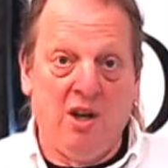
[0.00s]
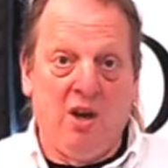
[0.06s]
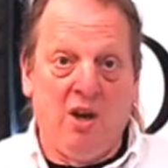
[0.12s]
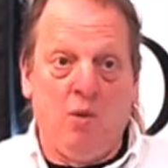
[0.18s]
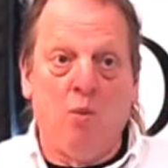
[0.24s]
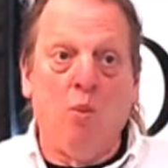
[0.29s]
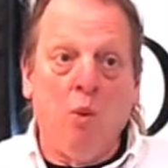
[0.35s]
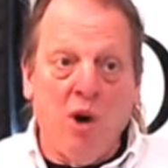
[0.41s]

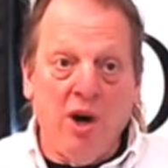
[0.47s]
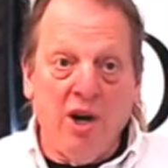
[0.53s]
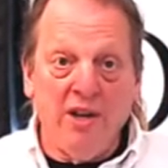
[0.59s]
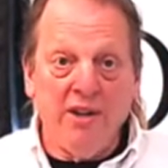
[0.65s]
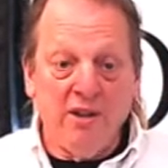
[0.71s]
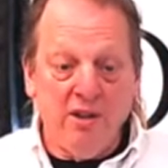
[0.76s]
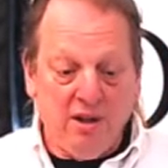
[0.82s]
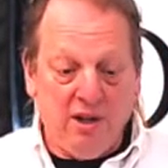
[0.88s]

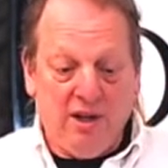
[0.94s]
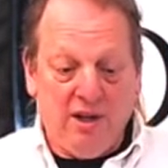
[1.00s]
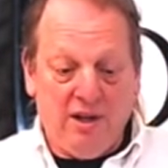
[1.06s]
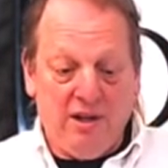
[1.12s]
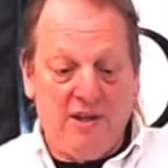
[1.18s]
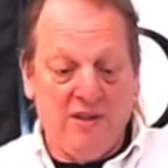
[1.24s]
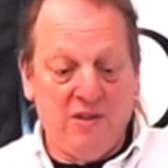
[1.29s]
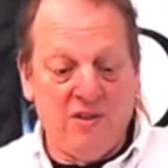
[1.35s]
One
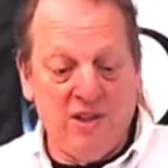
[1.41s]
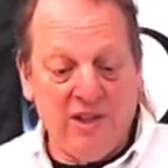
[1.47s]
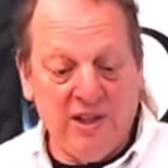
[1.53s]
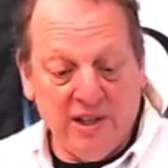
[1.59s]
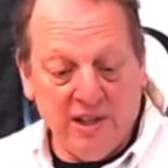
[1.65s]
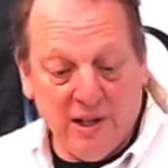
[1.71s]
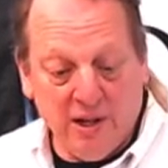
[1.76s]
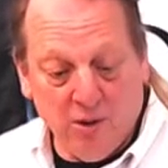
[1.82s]
in the
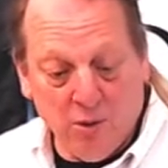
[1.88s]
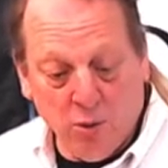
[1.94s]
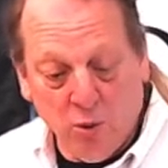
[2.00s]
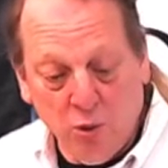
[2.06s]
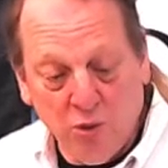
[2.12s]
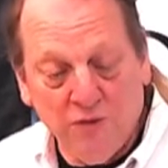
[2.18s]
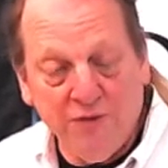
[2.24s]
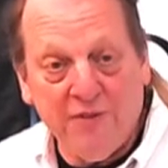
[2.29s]

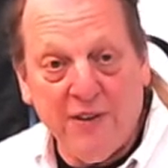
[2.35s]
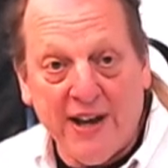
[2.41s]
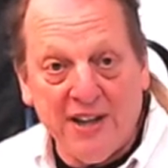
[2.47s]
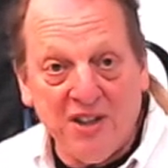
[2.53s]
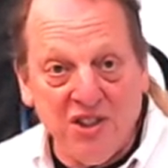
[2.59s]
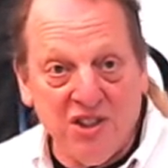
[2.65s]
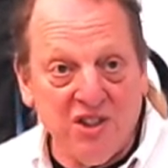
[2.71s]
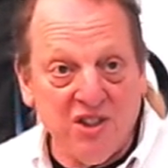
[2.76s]

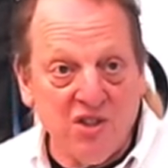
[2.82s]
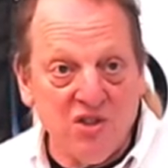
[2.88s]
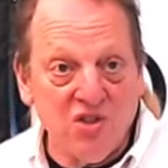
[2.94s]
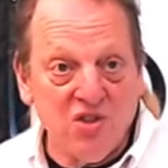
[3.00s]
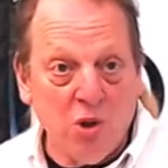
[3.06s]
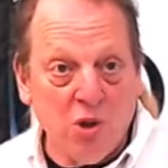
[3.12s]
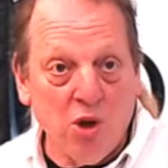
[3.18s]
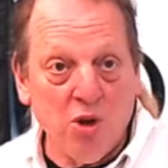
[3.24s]
old-fashioned
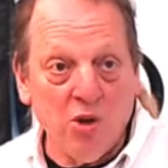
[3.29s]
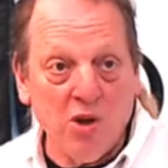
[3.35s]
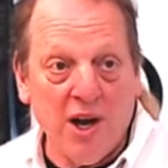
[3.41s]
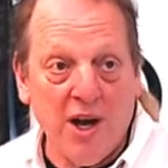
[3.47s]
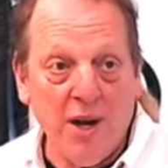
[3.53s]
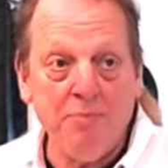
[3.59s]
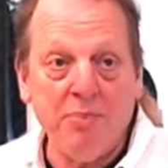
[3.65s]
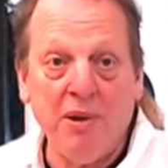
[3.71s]
solo
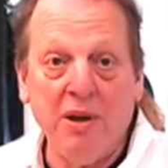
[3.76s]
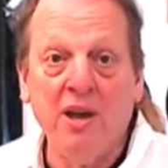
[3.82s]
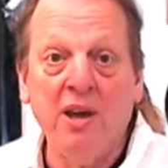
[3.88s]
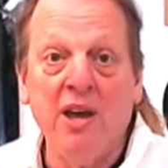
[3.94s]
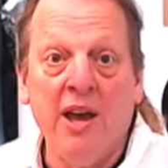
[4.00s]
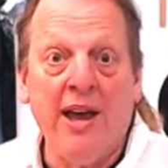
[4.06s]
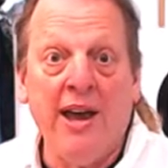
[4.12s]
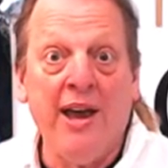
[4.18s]
cup,
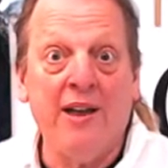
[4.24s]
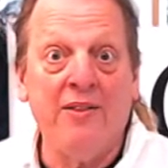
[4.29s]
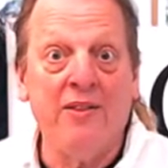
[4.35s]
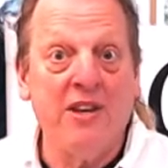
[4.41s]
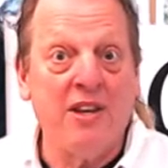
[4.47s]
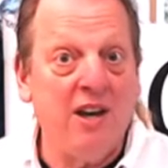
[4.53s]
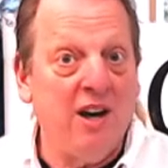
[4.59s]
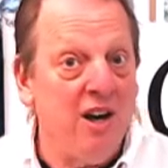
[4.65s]
and
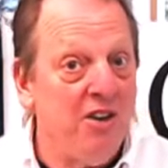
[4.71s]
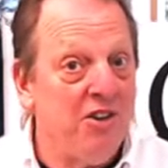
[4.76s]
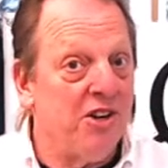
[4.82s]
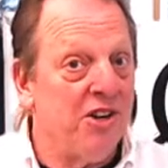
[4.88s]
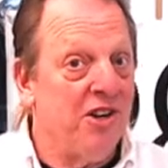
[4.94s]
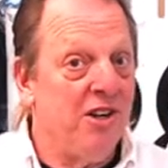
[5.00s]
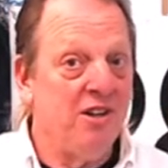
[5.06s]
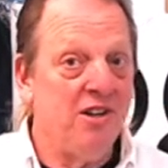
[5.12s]
the
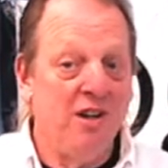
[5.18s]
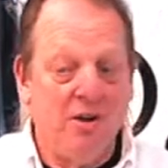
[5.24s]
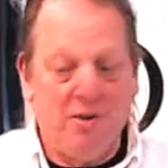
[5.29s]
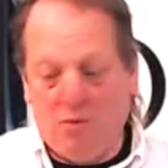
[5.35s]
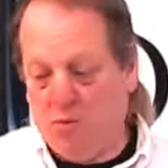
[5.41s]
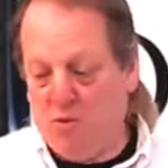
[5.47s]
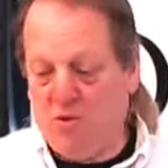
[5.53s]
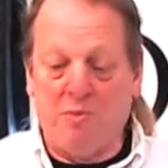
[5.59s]
other
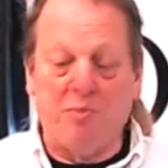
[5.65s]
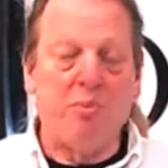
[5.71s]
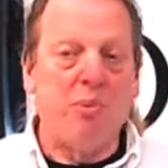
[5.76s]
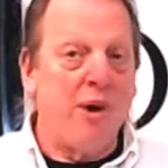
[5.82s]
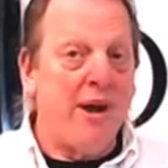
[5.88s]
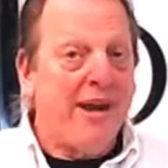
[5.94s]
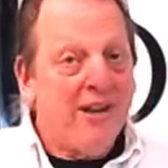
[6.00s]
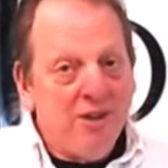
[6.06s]
in
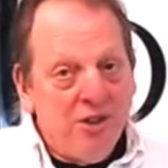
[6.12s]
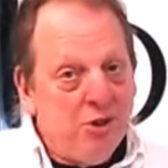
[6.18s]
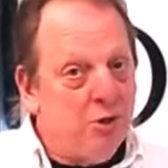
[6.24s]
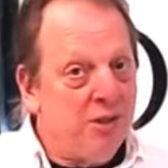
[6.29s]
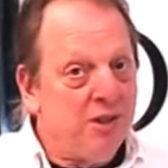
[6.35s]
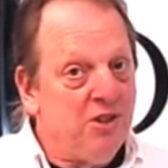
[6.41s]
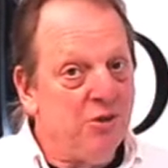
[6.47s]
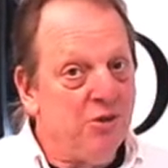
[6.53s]
brand new
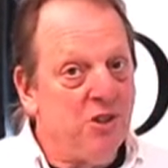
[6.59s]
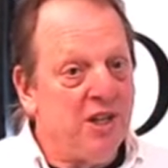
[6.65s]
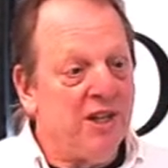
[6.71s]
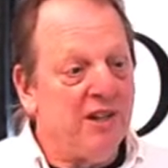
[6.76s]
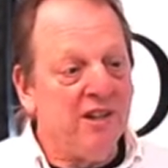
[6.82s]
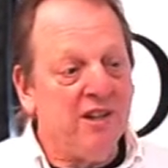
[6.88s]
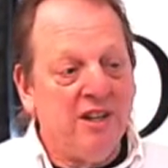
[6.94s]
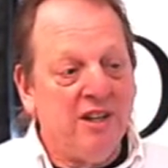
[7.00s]
and unique
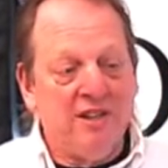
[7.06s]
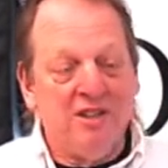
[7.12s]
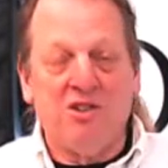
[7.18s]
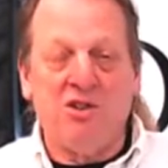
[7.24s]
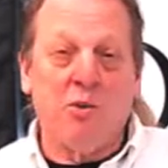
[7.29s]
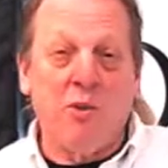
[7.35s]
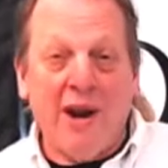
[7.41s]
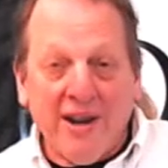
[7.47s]

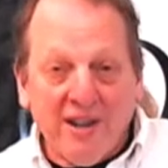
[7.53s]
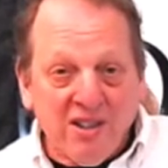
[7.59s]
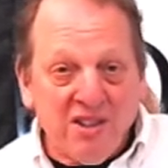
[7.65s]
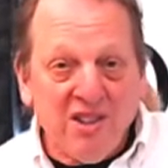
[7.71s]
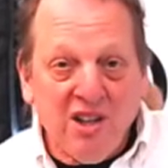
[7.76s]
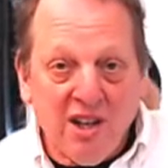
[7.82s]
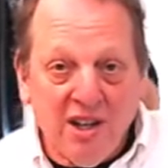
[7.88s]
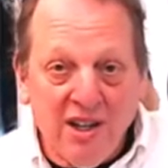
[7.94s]
direct
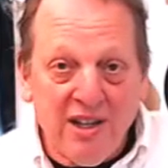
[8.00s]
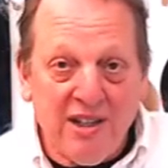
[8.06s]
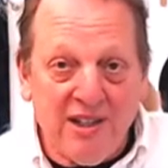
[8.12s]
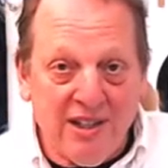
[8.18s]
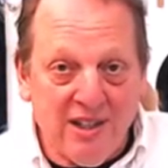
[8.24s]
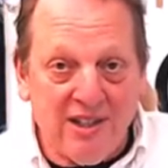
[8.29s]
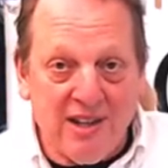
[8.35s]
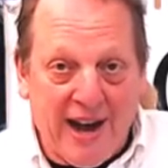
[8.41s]
cutting
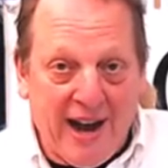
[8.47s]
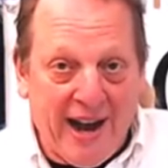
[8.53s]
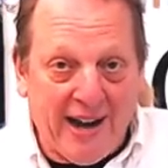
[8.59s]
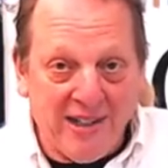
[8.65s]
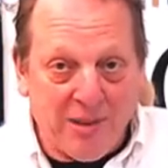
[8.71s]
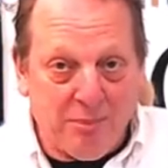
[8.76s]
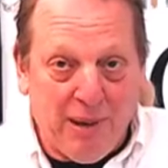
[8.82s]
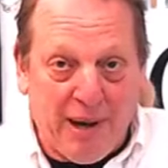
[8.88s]
into
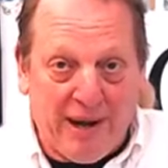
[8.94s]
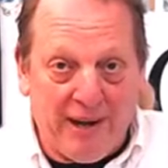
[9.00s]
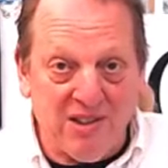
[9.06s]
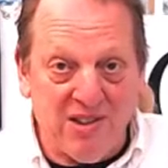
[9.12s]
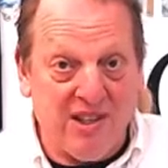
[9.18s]
octopods.